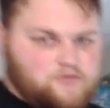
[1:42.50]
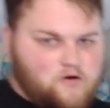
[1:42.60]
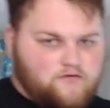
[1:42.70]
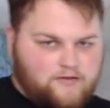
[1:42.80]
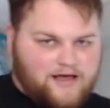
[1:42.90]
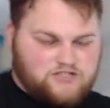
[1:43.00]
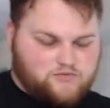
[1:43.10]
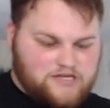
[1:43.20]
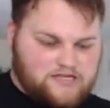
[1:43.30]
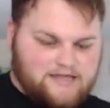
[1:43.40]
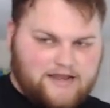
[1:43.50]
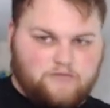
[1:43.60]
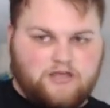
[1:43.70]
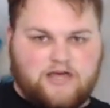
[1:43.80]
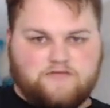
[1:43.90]
over the last week that I
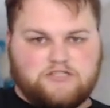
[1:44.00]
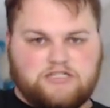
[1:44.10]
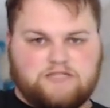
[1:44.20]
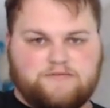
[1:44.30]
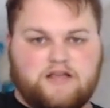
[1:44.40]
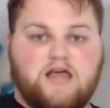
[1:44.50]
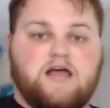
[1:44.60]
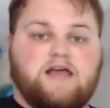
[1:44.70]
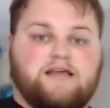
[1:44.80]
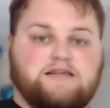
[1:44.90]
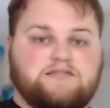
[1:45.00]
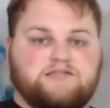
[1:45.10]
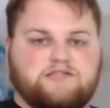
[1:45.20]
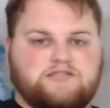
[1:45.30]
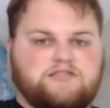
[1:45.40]
really haven't talked about
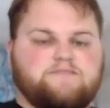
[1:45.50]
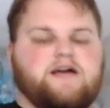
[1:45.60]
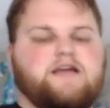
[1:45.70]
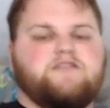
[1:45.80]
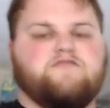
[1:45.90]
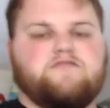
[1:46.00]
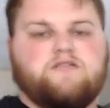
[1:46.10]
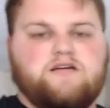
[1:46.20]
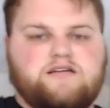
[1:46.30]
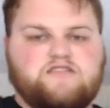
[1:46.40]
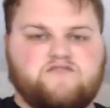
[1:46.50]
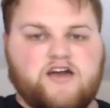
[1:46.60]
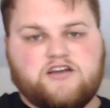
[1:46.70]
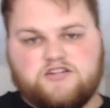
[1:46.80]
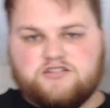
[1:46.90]
is some kind of
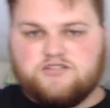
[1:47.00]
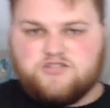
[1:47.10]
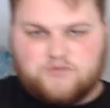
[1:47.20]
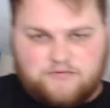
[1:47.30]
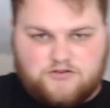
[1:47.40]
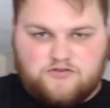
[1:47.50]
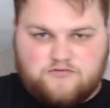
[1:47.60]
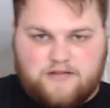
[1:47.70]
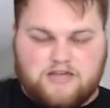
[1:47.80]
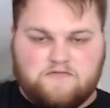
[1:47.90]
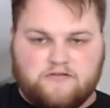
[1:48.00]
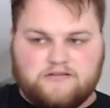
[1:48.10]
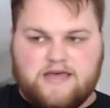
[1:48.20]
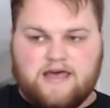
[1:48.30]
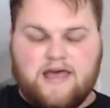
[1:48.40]
infection swept through my communal
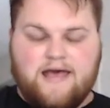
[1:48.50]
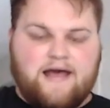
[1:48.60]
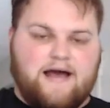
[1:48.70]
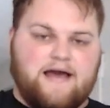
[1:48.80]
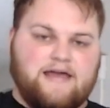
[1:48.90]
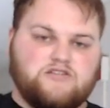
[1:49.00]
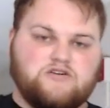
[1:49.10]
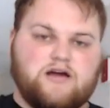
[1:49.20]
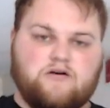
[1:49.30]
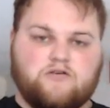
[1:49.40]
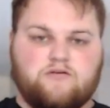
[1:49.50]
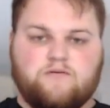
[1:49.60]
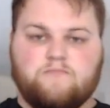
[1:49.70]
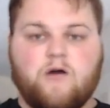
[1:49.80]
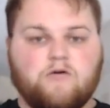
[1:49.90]
tank and took out
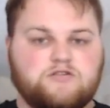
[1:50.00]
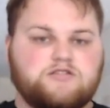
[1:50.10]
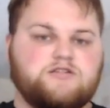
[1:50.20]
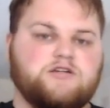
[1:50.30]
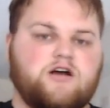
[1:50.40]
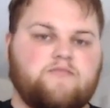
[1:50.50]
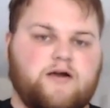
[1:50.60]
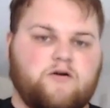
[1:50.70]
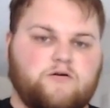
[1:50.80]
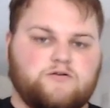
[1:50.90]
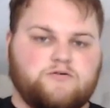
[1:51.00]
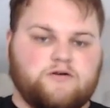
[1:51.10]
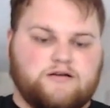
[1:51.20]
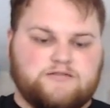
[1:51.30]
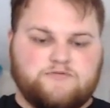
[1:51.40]
most of my
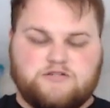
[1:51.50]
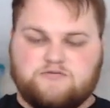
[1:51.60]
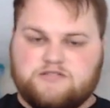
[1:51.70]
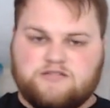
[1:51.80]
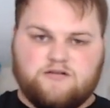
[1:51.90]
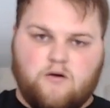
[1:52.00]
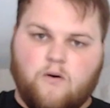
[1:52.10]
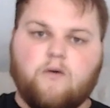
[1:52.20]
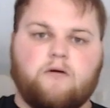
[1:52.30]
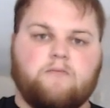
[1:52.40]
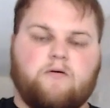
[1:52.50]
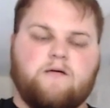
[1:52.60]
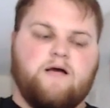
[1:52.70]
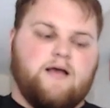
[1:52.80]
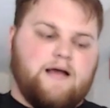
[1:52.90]
corridoras, which was horrible,
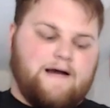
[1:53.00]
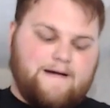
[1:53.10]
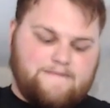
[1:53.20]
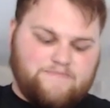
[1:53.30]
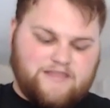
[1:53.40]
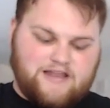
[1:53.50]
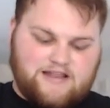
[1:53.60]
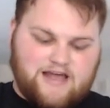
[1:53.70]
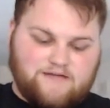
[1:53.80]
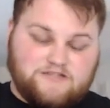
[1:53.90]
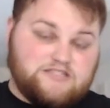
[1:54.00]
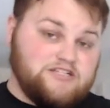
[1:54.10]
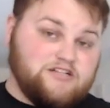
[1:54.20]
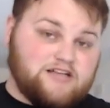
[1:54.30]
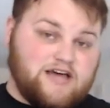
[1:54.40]
and I'm
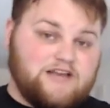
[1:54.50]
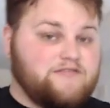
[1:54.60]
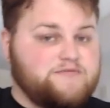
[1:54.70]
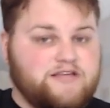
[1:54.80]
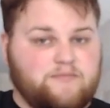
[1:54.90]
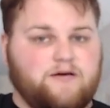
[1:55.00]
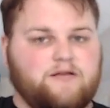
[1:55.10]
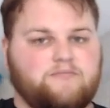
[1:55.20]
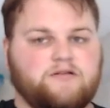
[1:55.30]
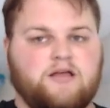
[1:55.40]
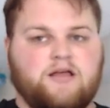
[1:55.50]
still kind of upset about it, but